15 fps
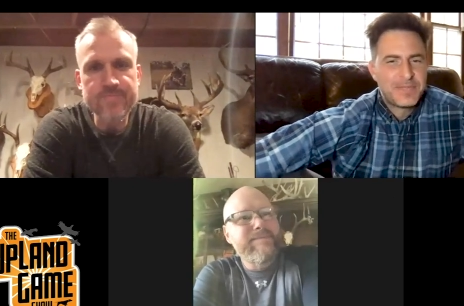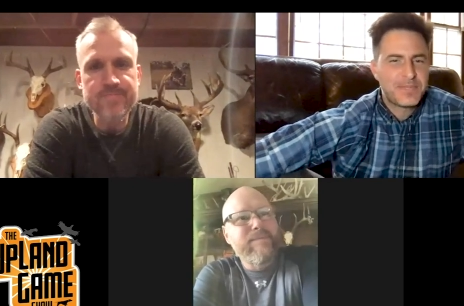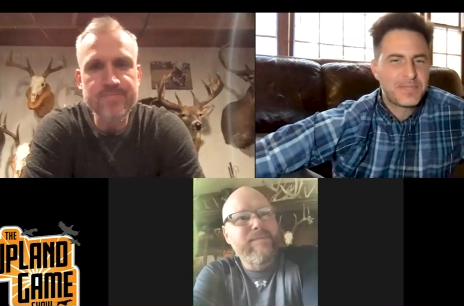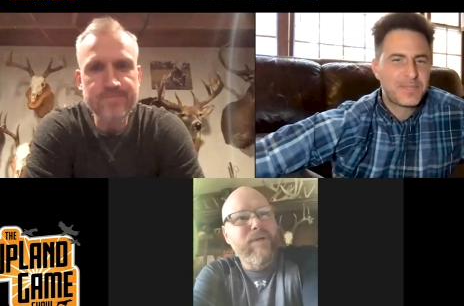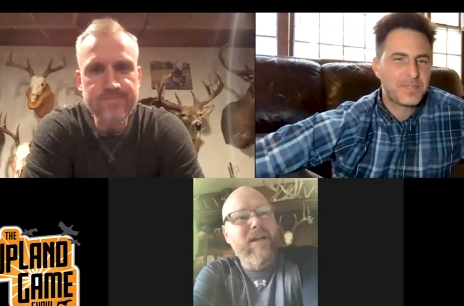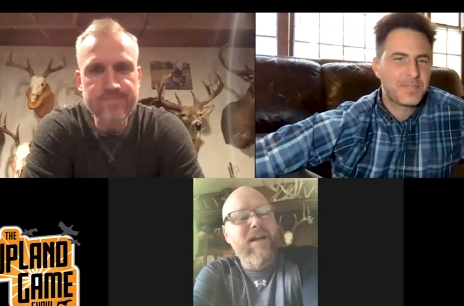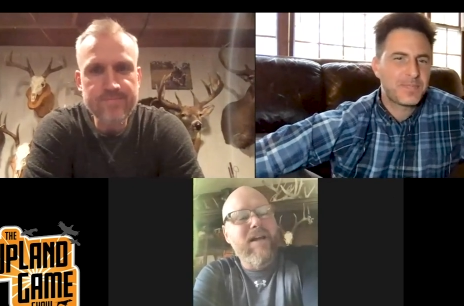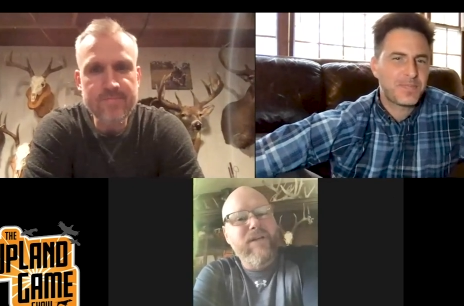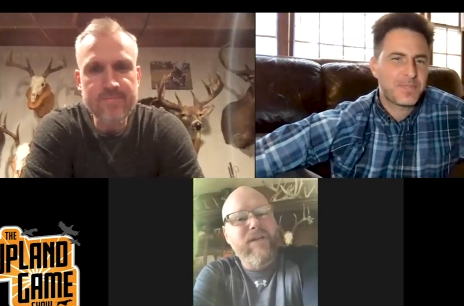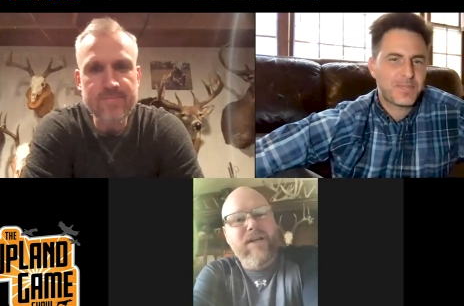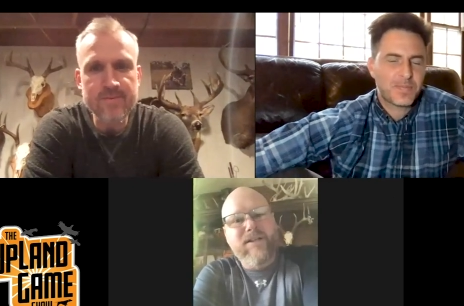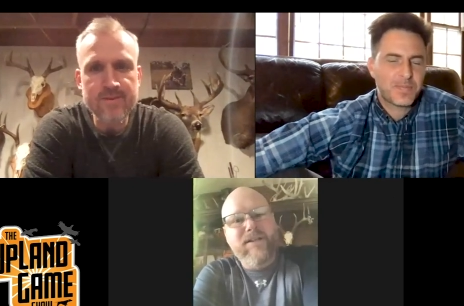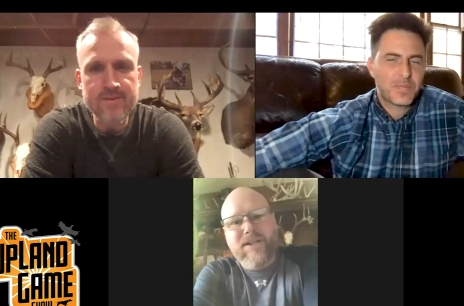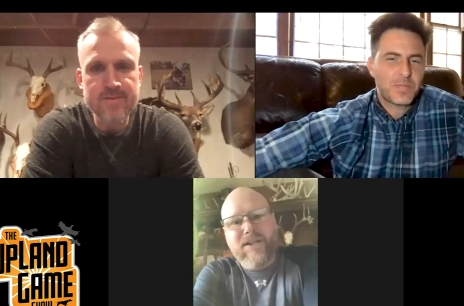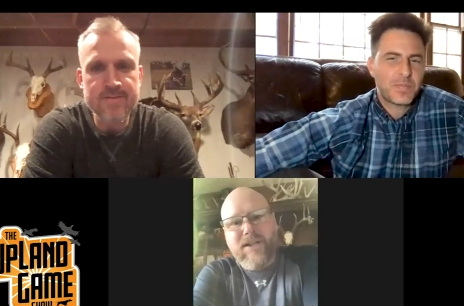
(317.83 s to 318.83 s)
Speaker 1: but I've
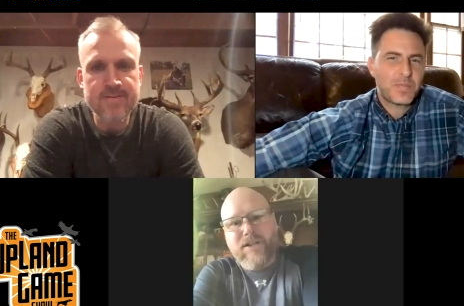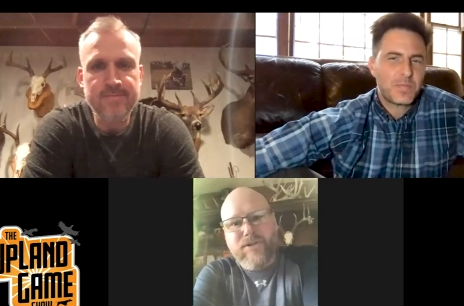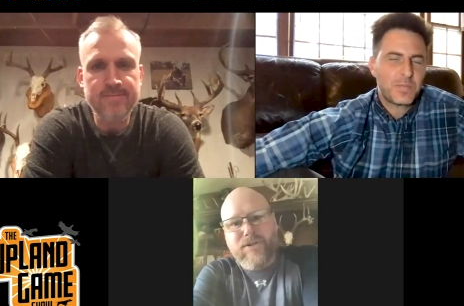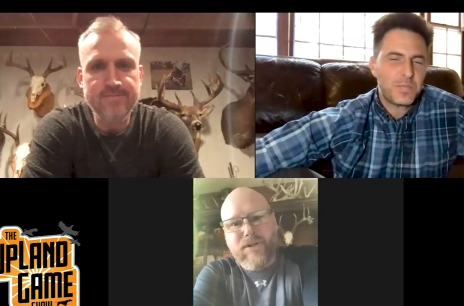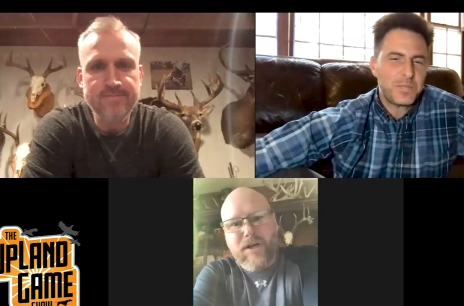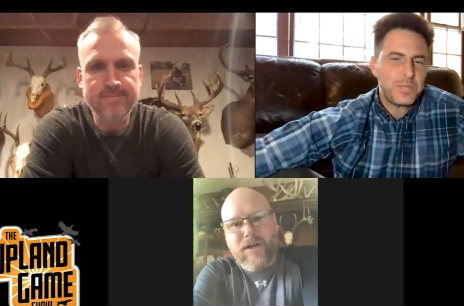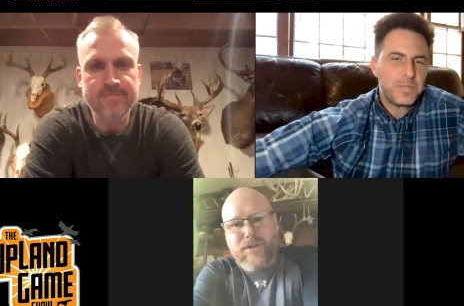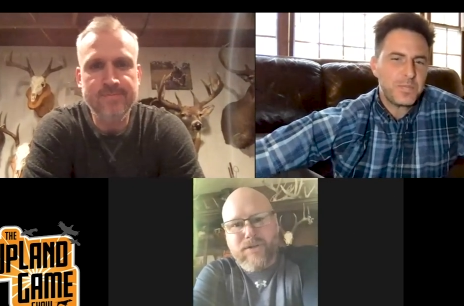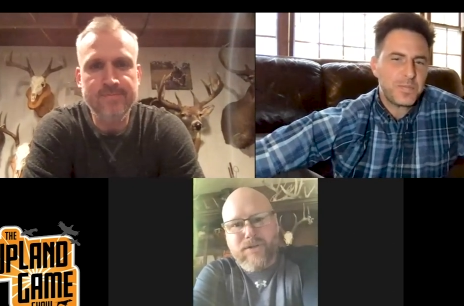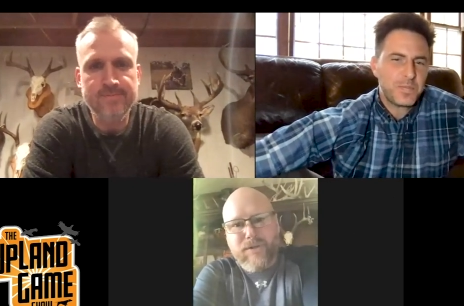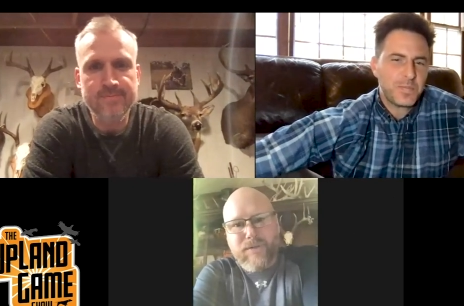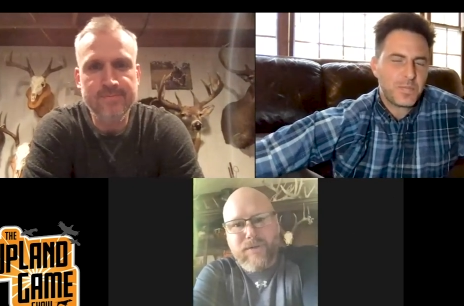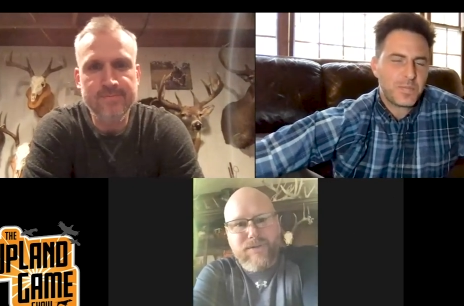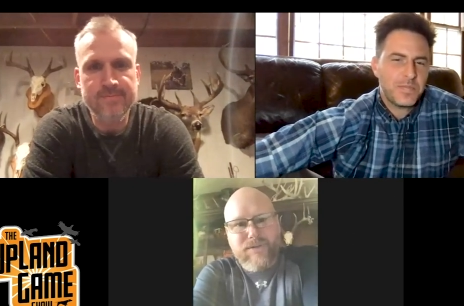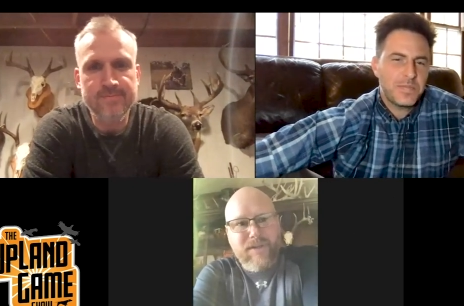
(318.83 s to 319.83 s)
got teenage daughters
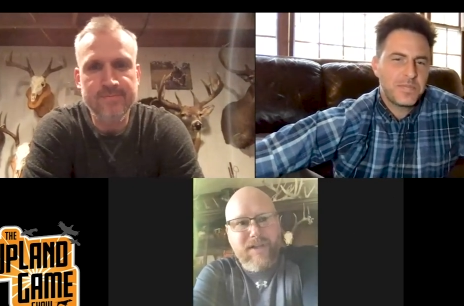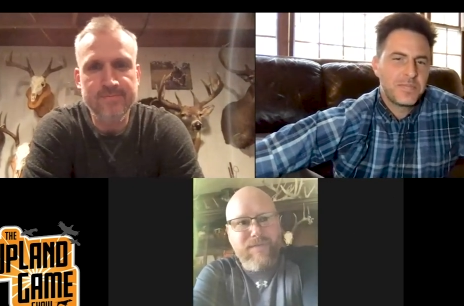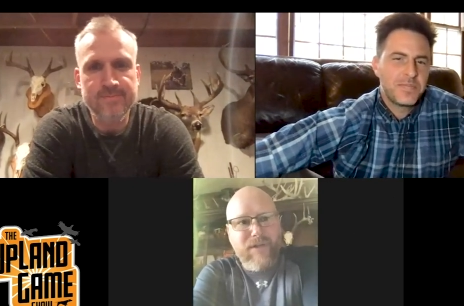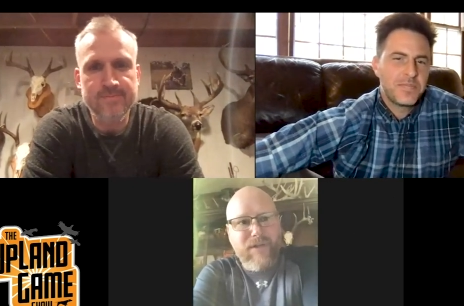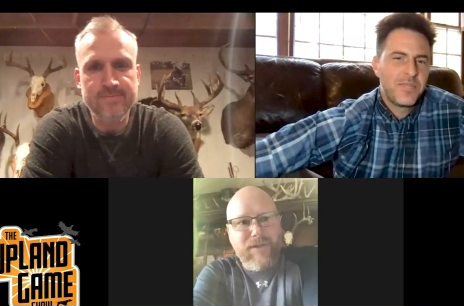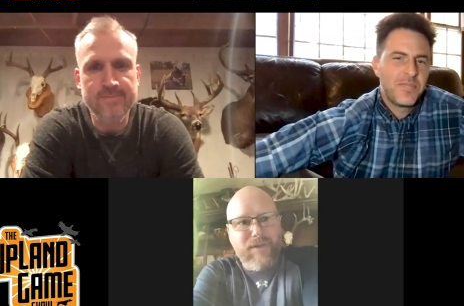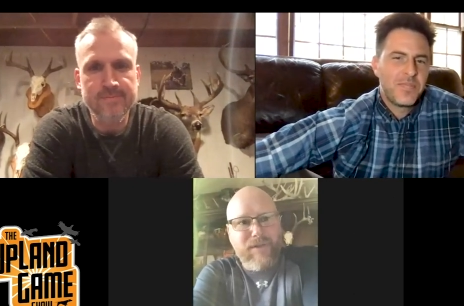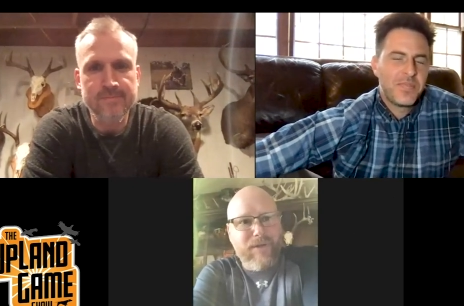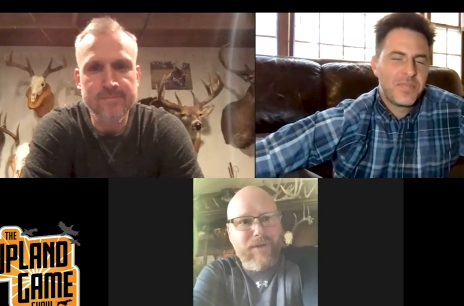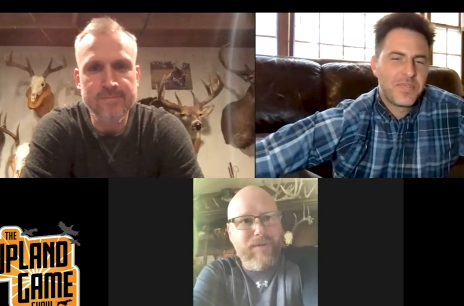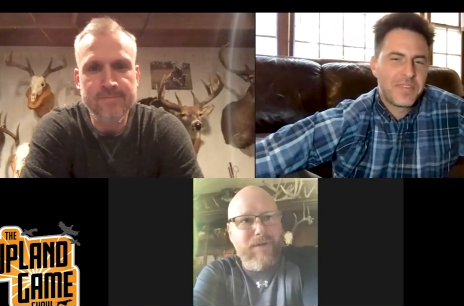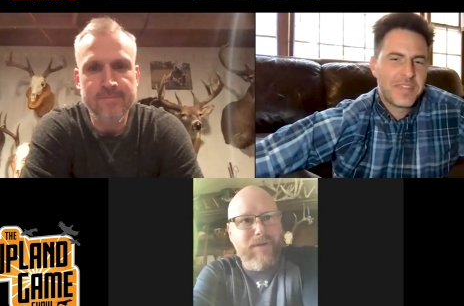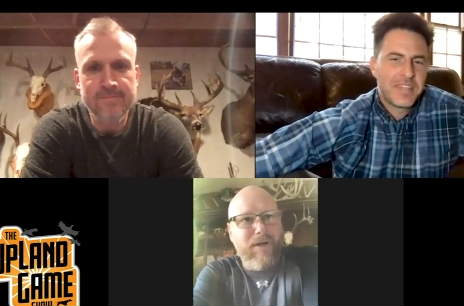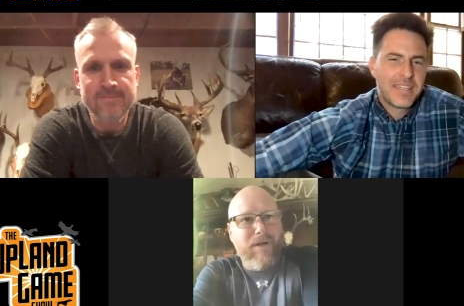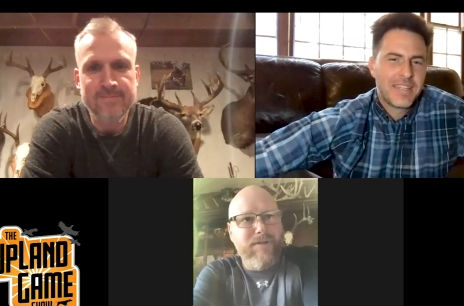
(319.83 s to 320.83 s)
too, so they've got their own
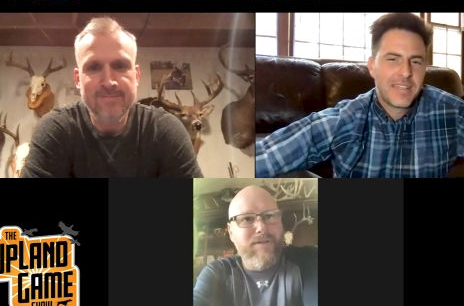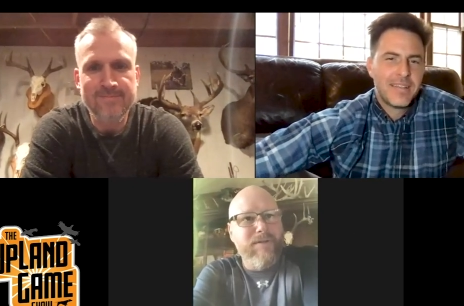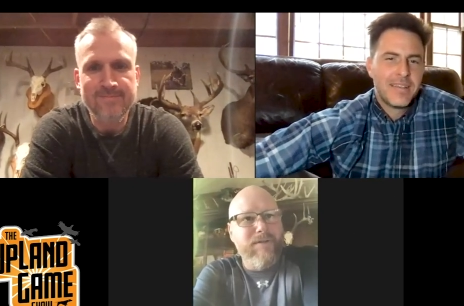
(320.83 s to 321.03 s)
dogs.